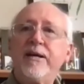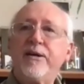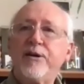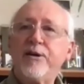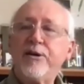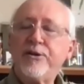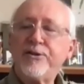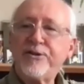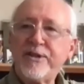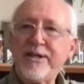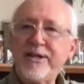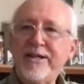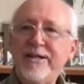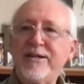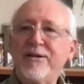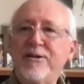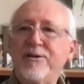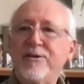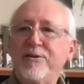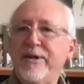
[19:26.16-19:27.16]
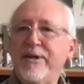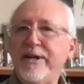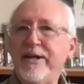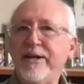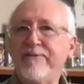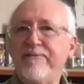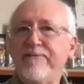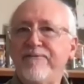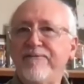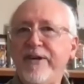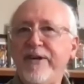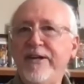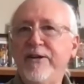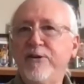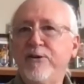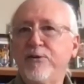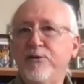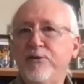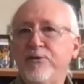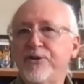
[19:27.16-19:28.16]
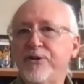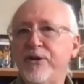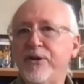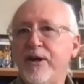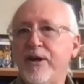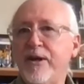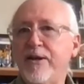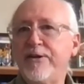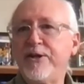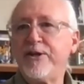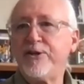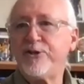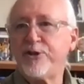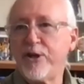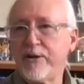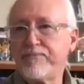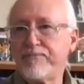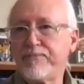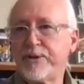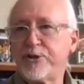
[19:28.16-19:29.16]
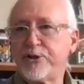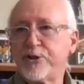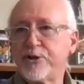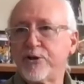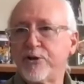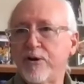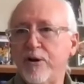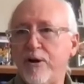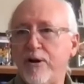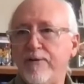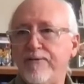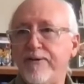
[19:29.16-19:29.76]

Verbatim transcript: until it feels the temperature of